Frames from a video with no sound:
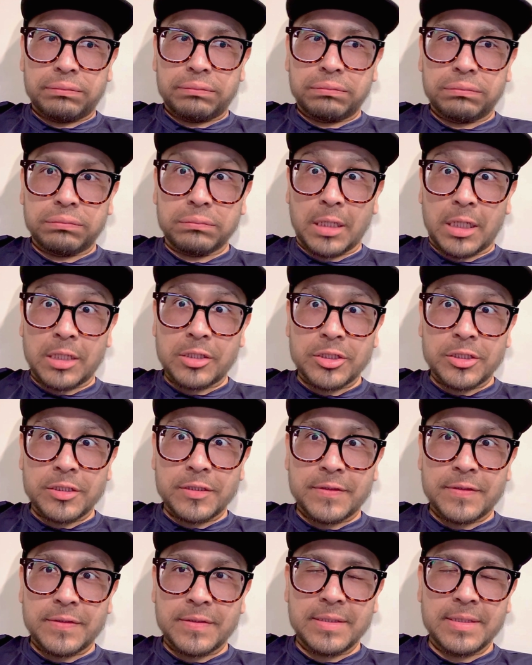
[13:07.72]

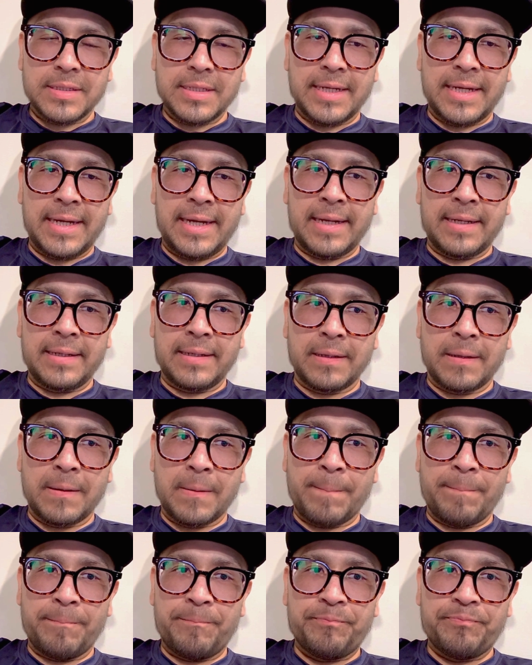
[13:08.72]
nauseous, and
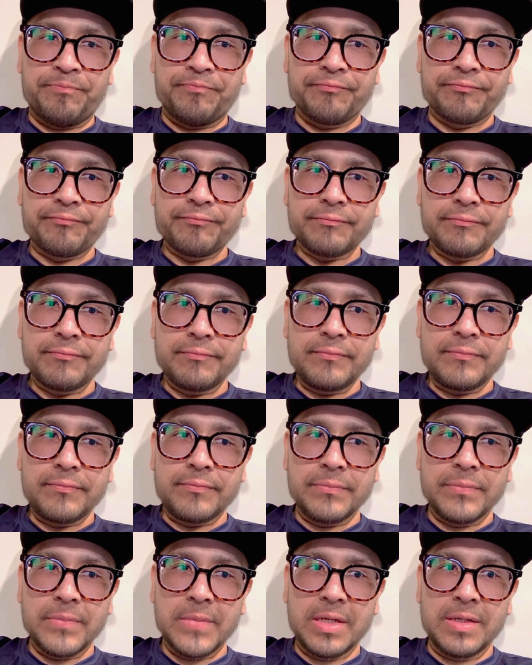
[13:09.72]

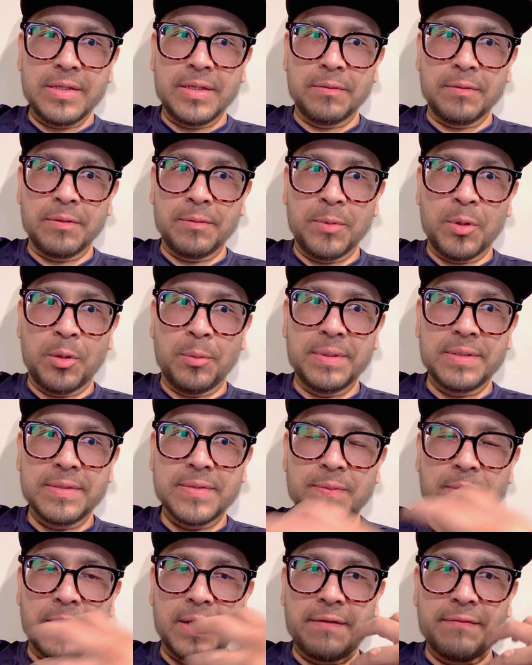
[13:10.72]
there were moments
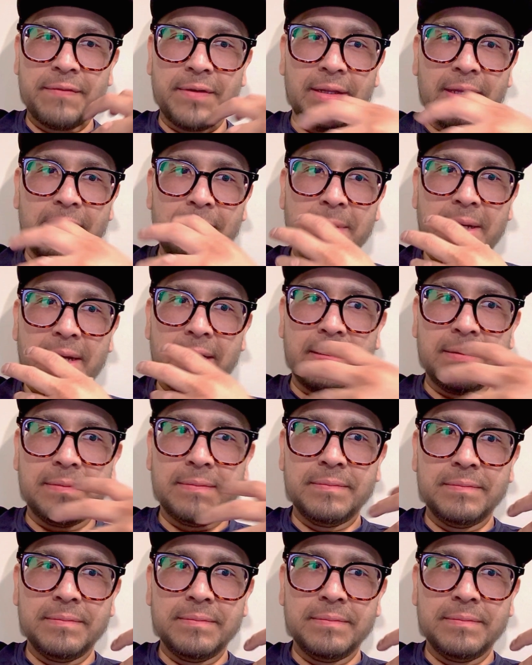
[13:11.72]
where I felt like my